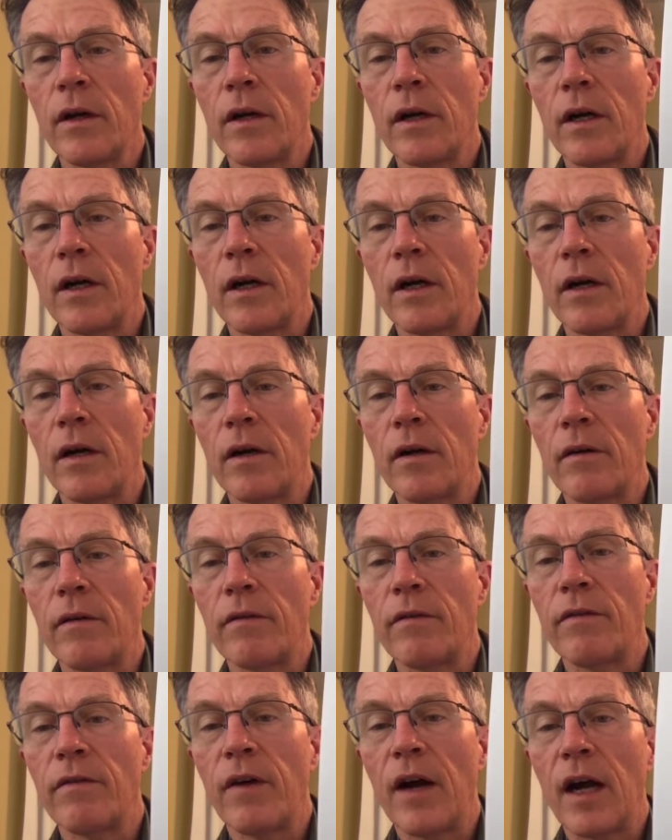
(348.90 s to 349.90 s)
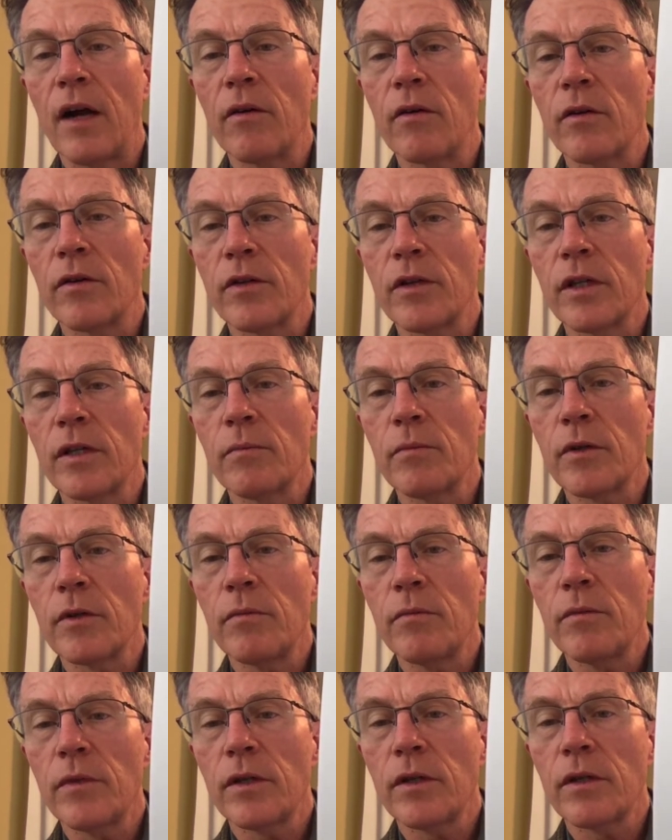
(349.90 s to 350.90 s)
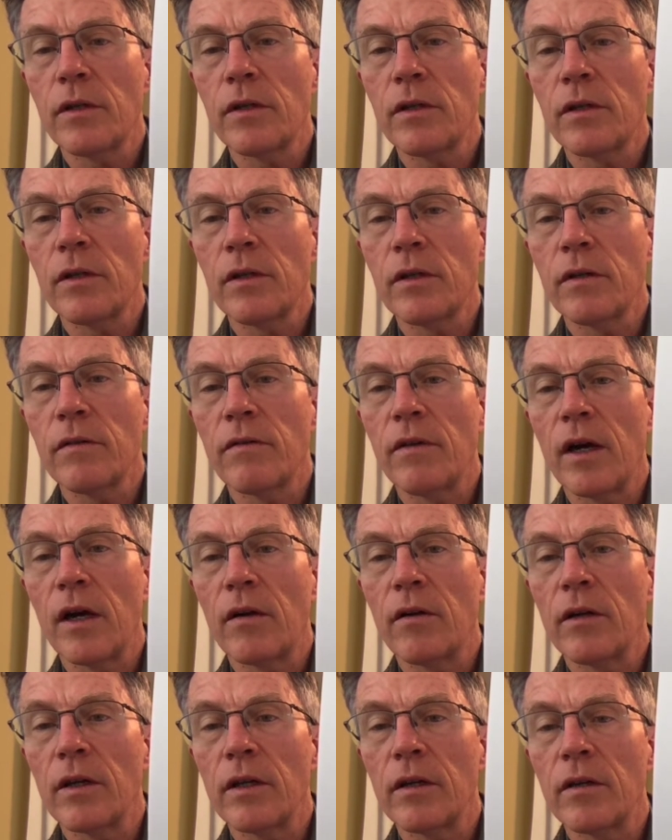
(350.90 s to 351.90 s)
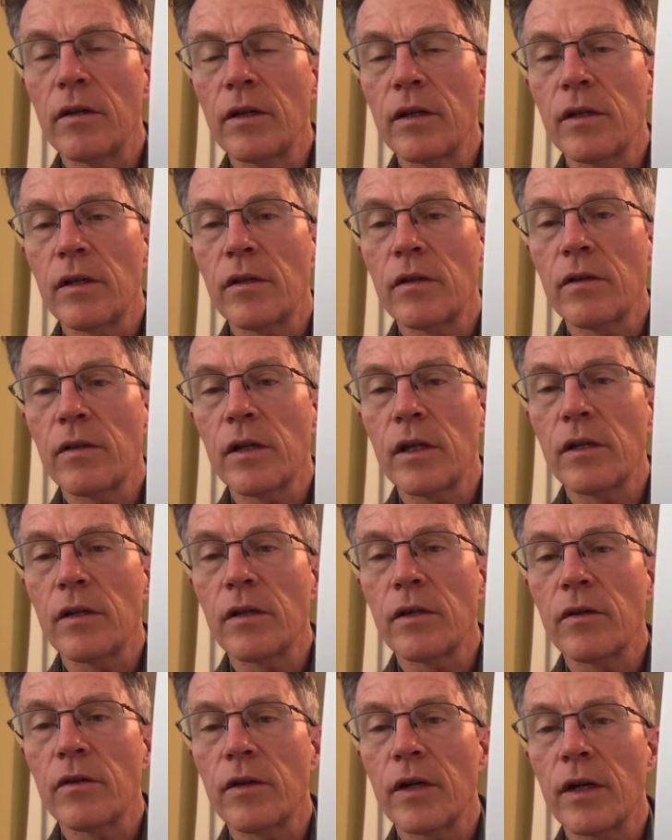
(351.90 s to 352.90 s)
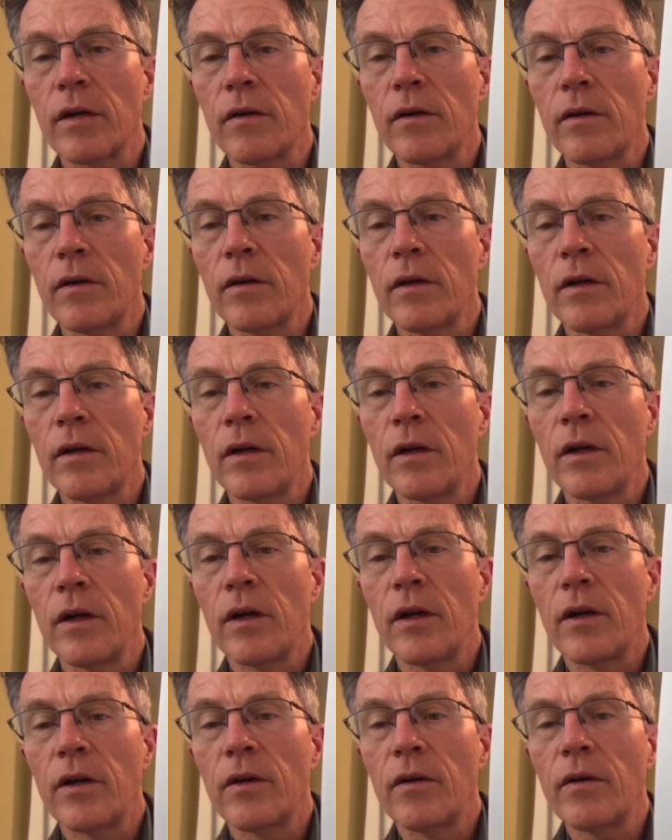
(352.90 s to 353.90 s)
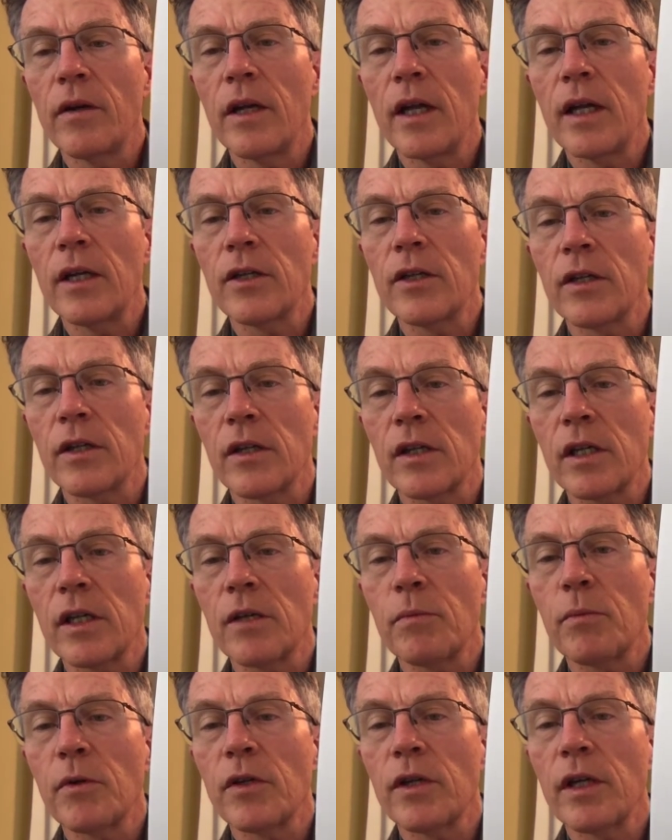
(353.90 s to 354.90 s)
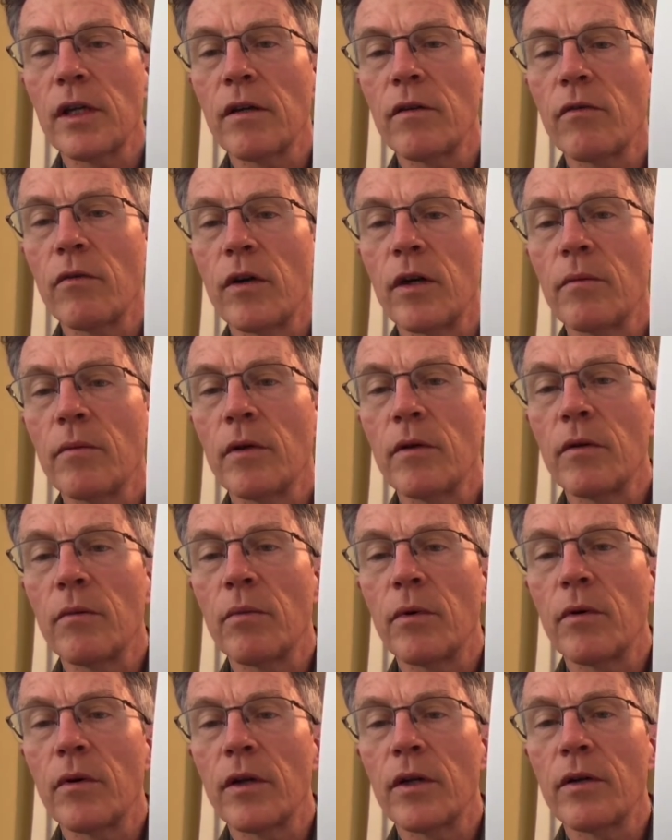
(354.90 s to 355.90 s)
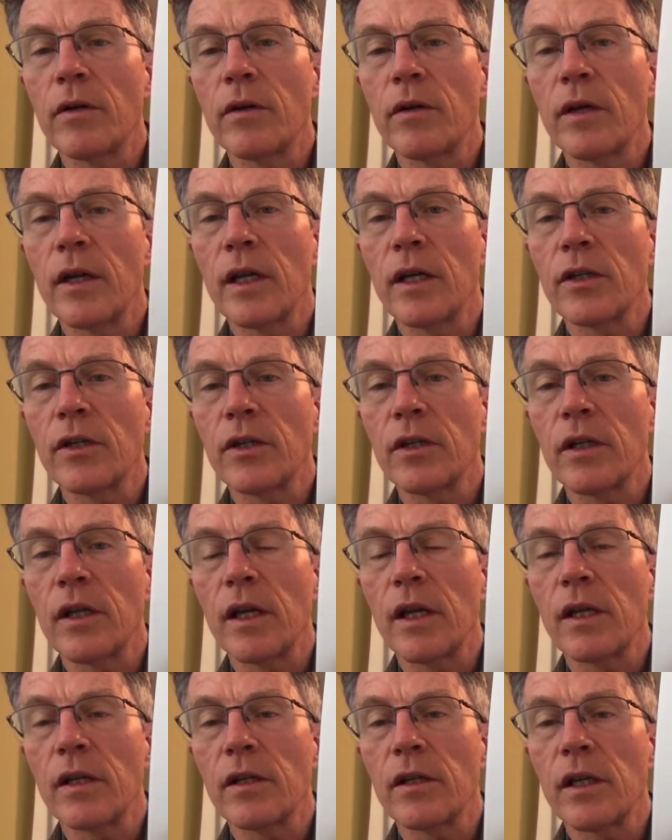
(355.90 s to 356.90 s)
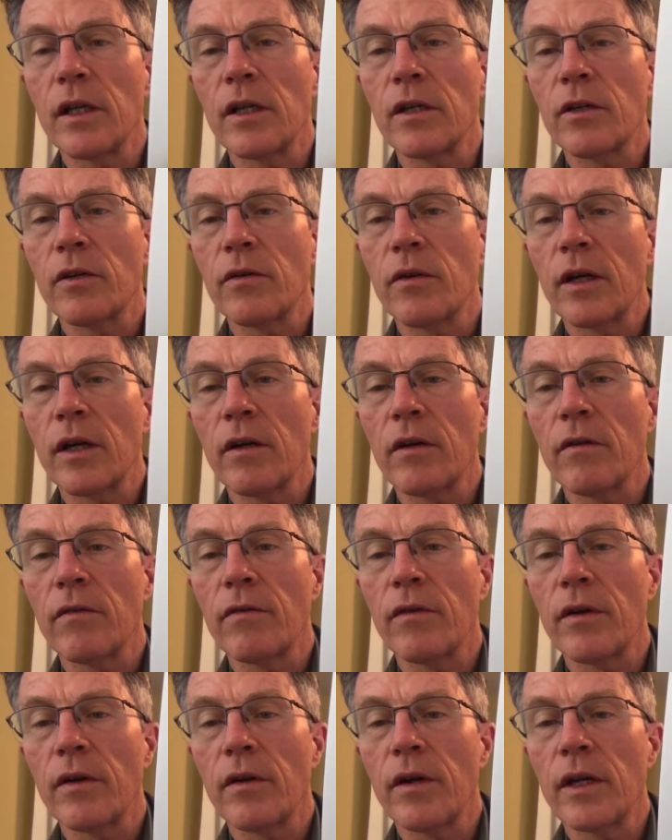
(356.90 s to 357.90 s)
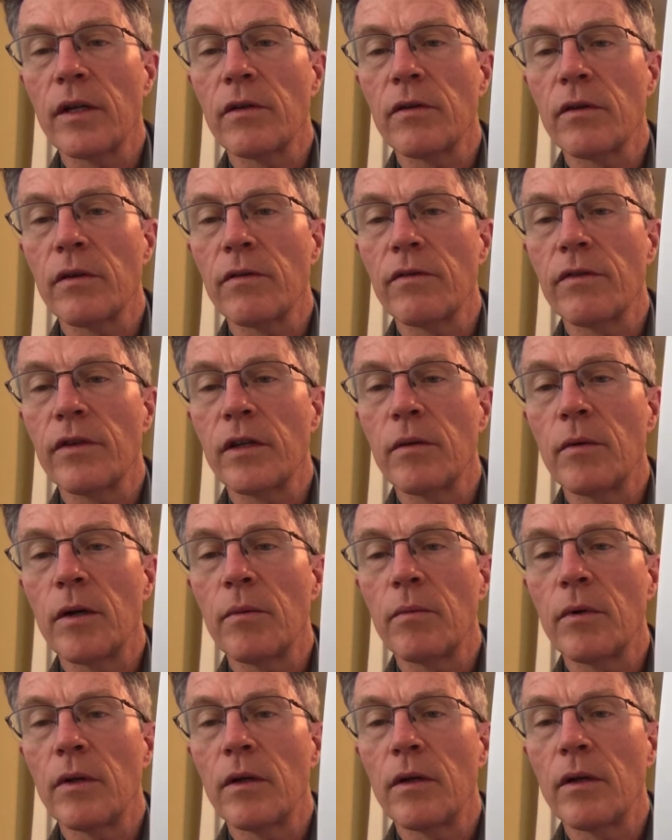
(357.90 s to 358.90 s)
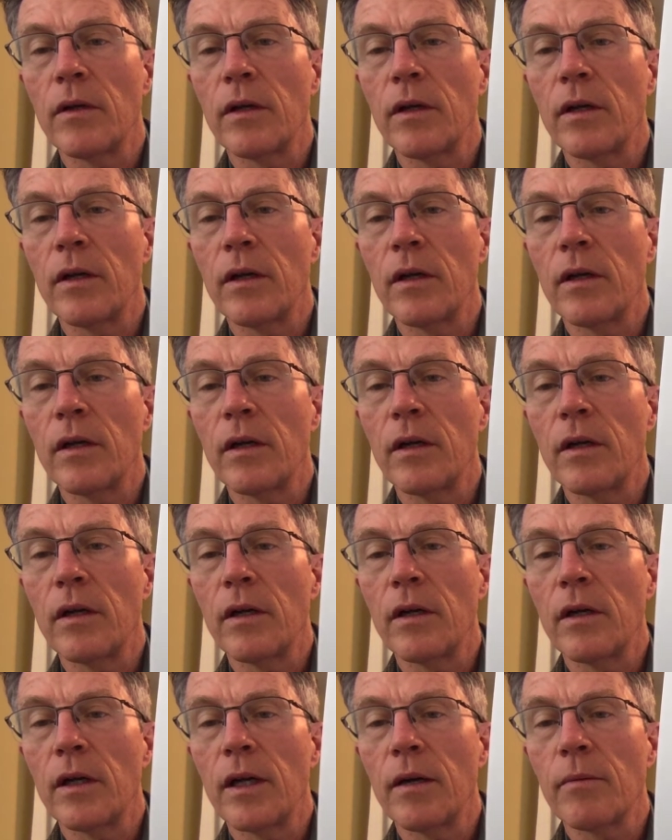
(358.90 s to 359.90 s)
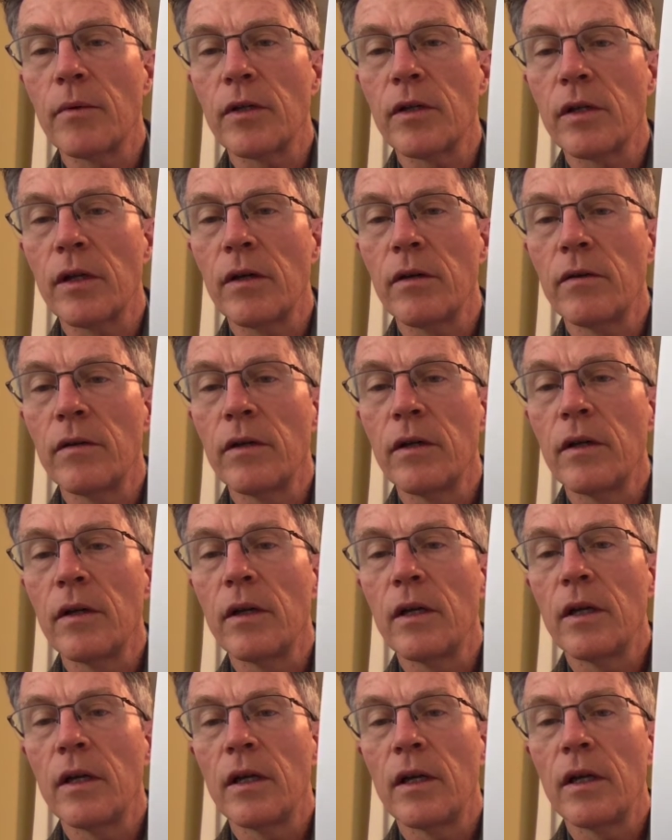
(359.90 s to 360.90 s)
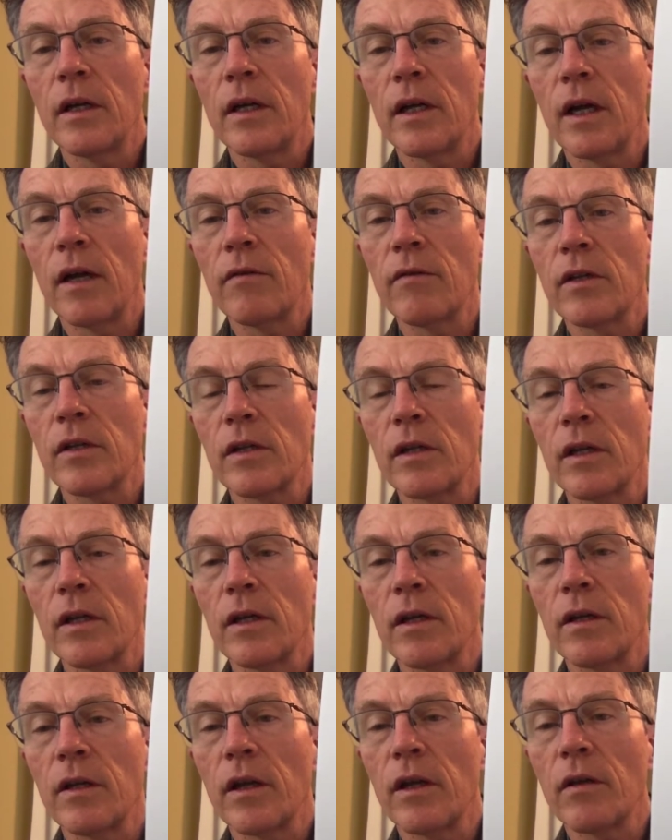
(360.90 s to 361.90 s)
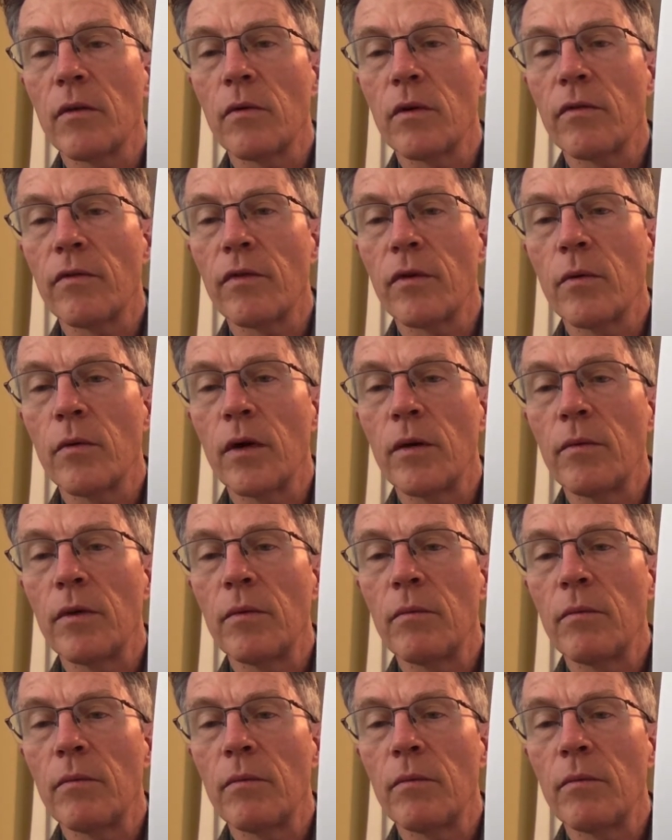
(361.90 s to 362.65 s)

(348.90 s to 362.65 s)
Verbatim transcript: uh, viral symptoms, viral illness as a trigger. Urination. 6% of women reported urination as a trigger for their atrial fib epi- uh, episode. And obviously, another one for women